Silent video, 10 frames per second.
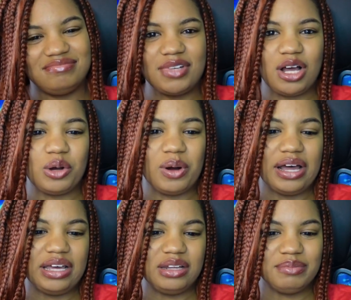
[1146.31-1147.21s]
Not
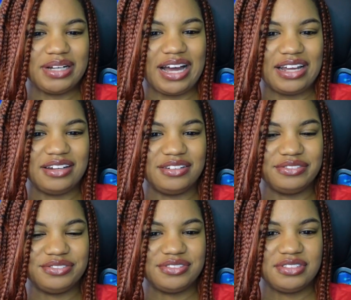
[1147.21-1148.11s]
quite, but kind of.
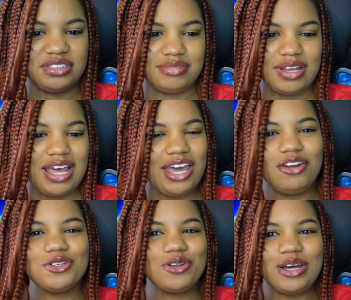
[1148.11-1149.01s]
And
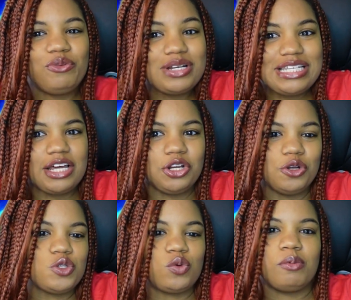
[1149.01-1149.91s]
also, like, what is he gonna
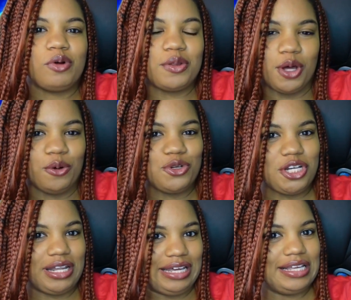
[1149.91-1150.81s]
do? Swim around the
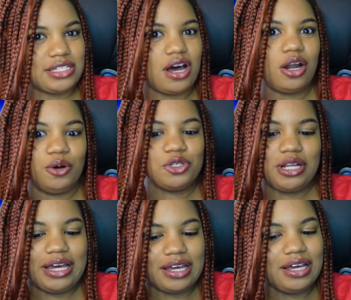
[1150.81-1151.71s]
ocean? Like, he's not ocean.
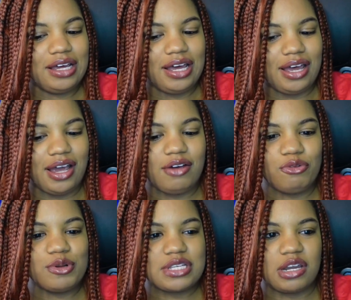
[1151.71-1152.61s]
Like,
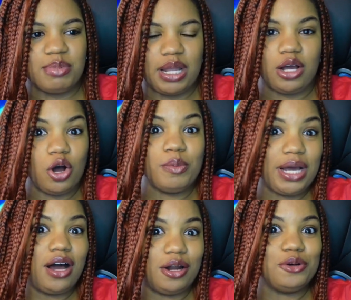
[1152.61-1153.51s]
everyone's gonna be like, oh my
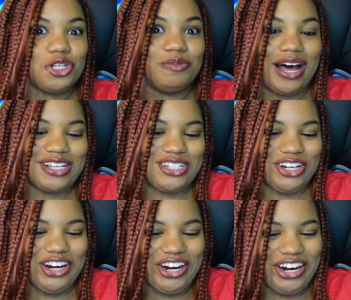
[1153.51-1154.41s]
god, Ocean
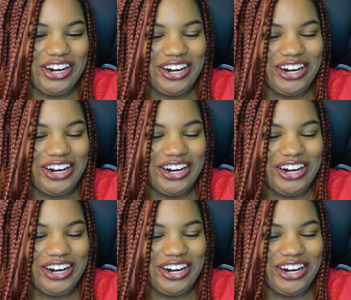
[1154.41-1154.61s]
Master.